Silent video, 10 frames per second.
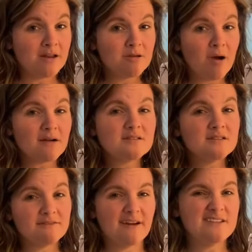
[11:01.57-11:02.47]
the boxes
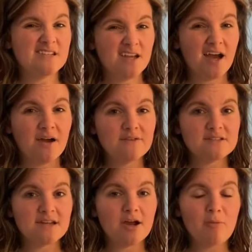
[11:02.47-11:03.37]
if I didn't have the
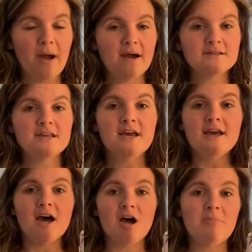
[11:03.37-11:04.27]
style pass.
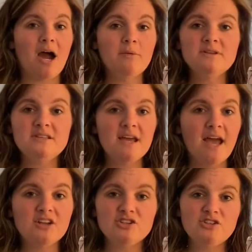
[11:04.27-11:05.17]
But I would say,
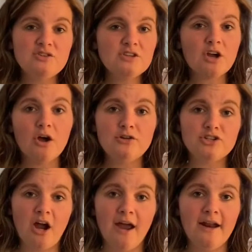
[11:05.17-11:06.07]
hey, just use the code,
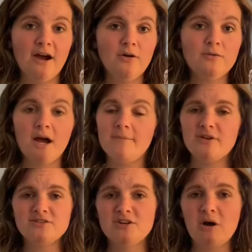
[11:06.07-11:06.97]
try it out.
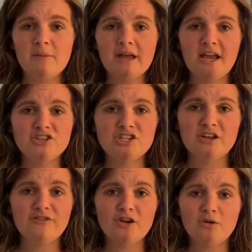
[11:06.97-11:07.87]
There's no obligation
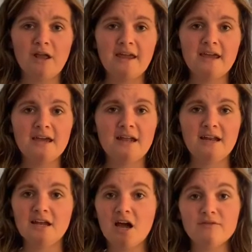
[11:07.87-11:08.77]
if you don't like it, and
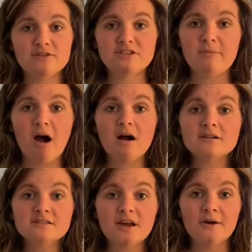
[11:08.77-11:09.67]
it covers the box.
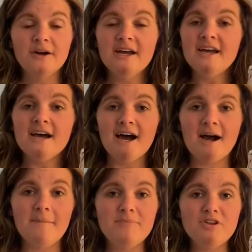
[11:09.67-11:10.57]
So,
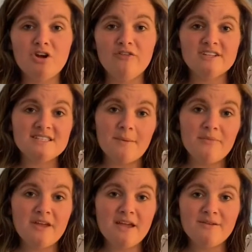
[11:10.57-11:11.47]
if it's
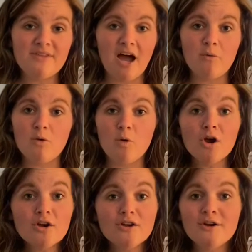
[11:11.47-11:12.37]
something that will
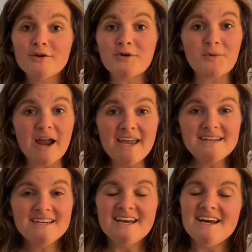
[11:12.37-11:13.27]
work,
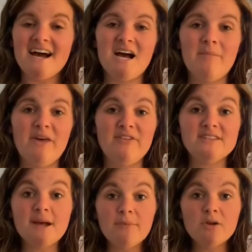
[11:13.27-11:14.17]
great. If it's
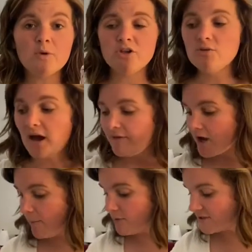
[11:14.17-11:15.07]
something where you have a
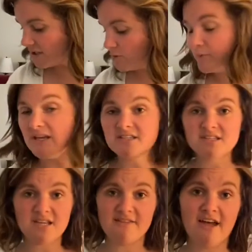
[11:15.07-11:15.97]
couple stable pieces
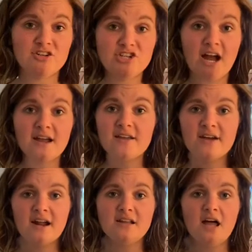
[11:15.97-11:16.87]
like that jacket that
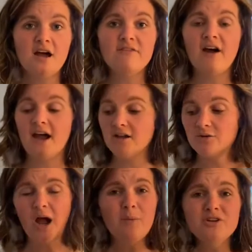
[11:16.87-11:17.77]
I love,
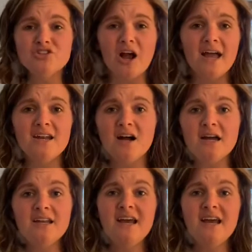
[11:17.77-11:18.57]
I would try it on,